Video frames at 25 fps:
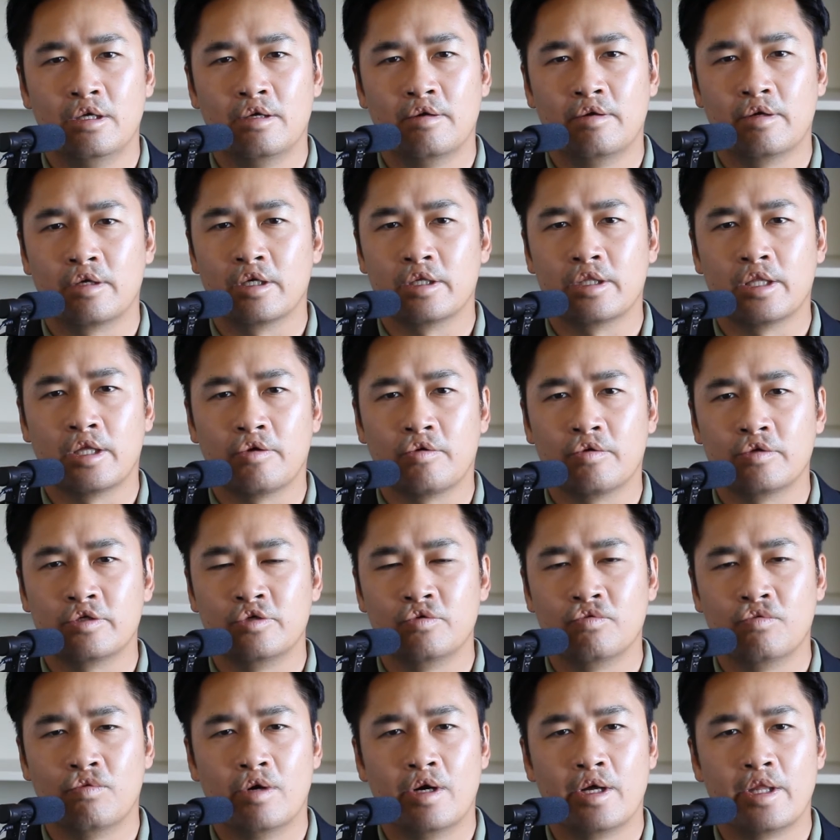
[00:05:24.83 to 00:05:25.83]
Just like what
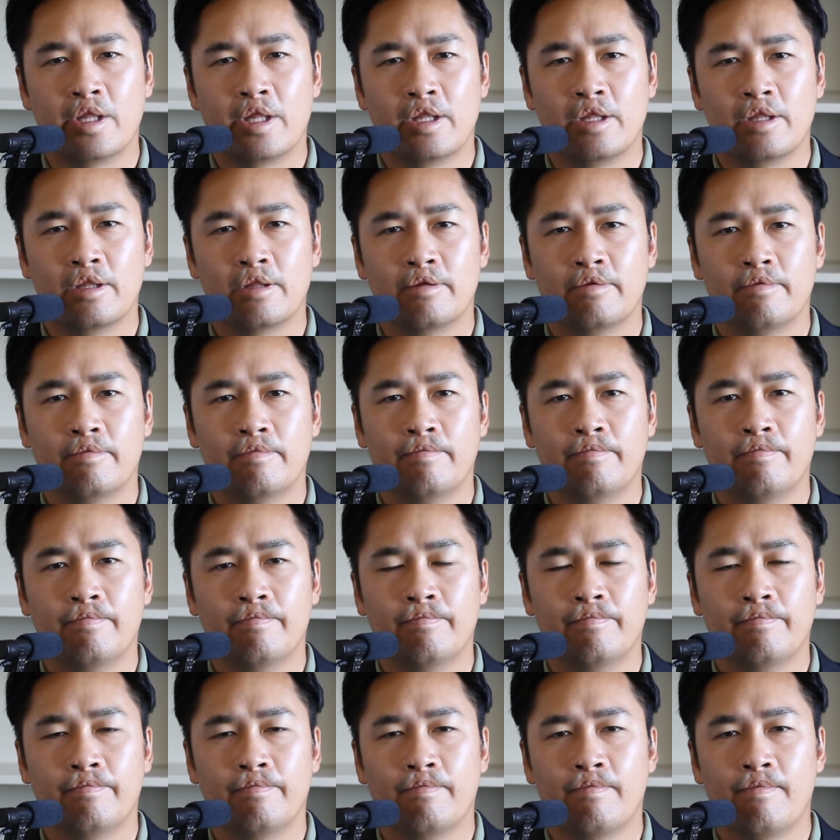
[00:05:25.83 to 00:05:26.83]
she wanted,
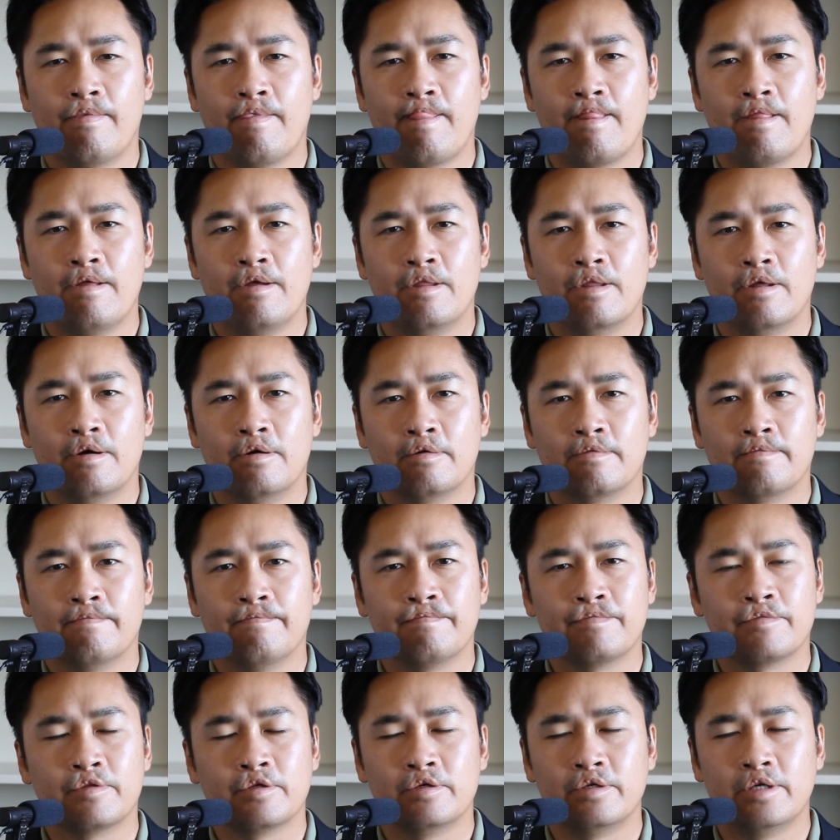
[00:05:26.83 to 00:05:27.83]

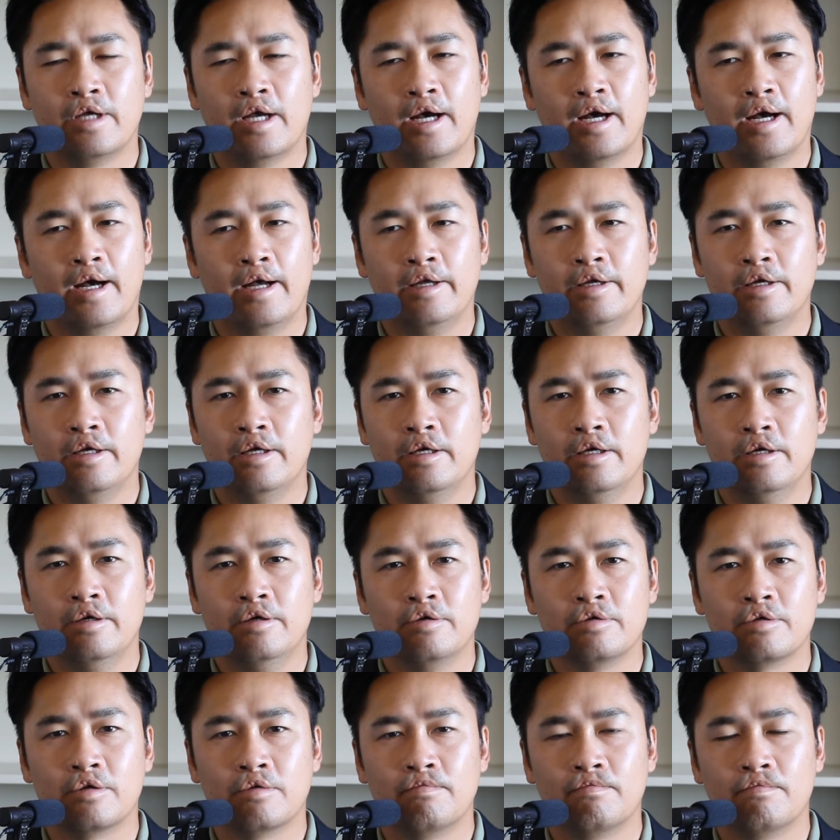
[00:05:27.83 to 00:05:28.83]
So yeah, it
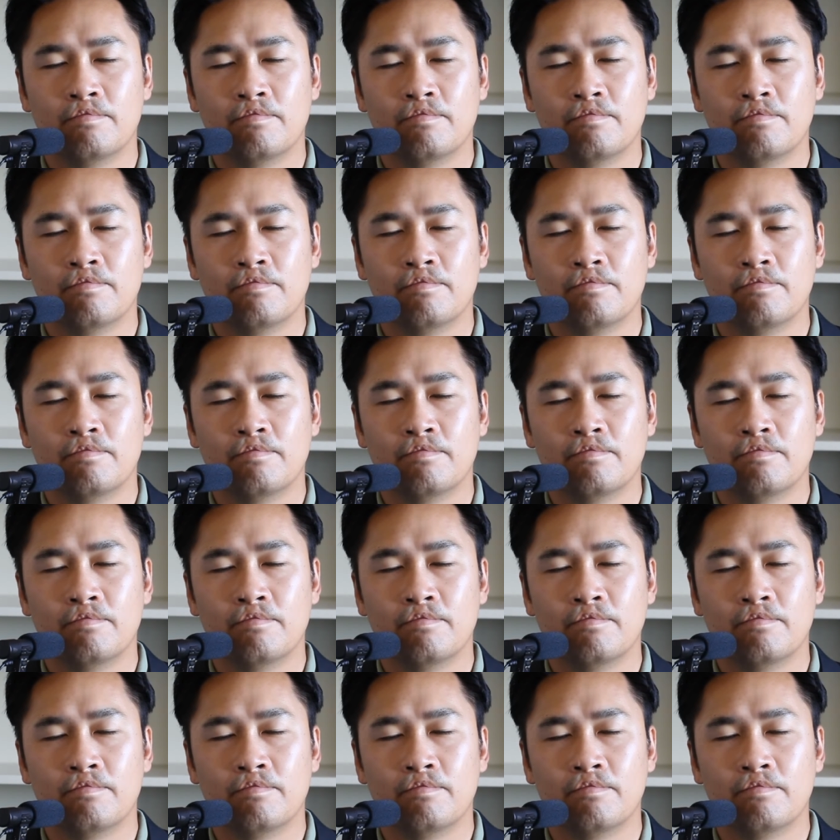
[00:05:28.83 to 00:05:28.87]
was